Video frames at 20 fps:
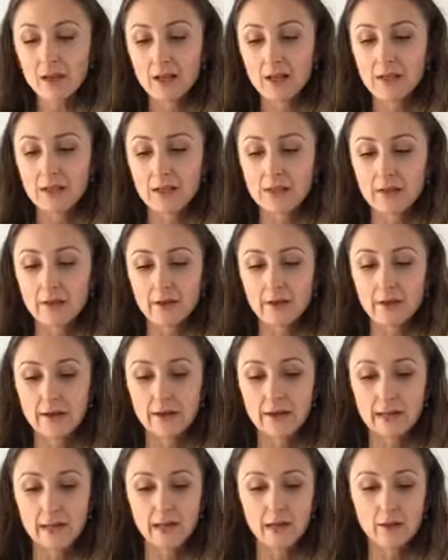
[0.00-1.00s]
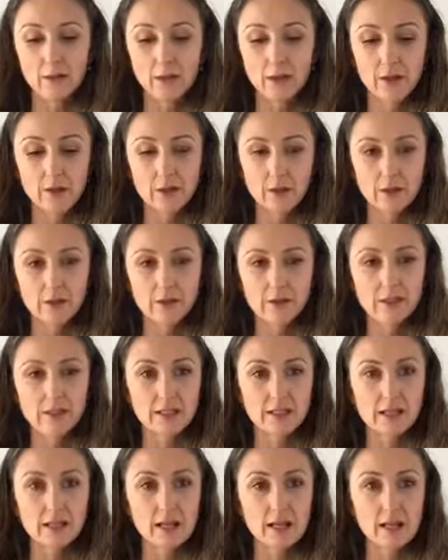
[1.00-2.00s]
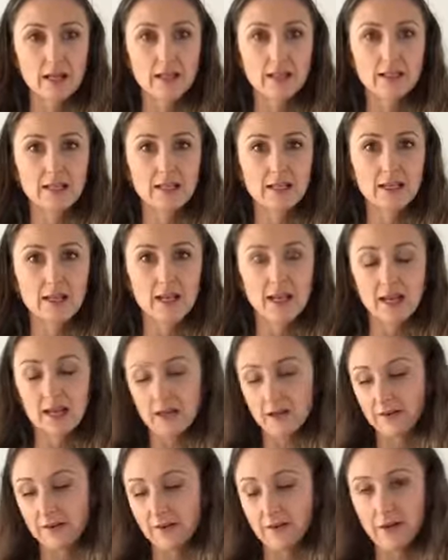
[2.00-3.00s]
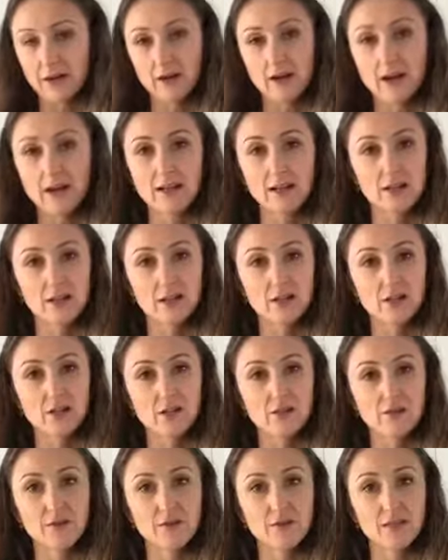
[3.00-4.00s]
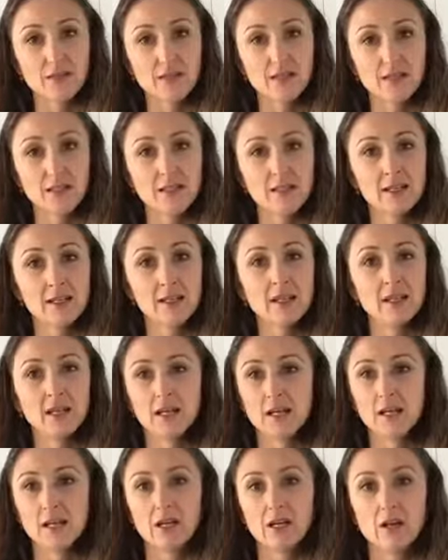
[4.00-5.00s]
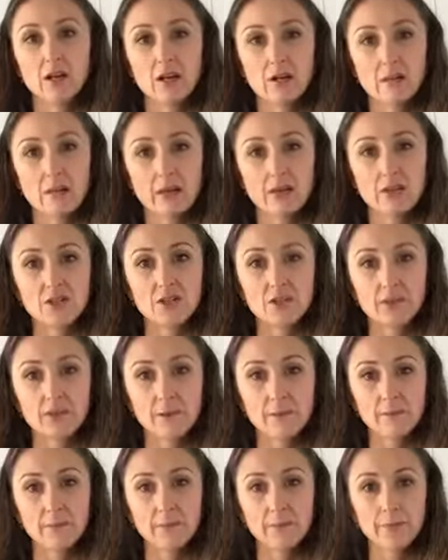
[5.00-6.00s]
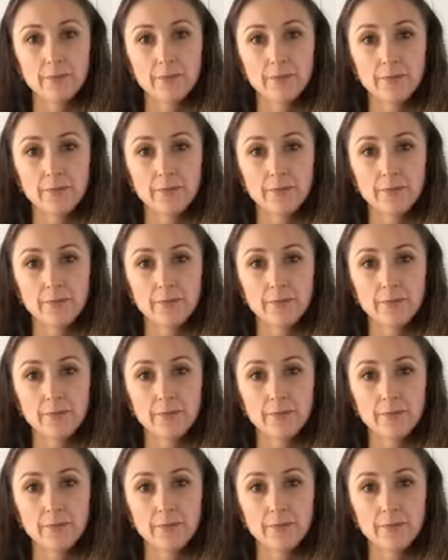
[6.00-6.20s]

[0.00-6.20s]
So now we use Easy Air every night in the diffuser in her bedroom,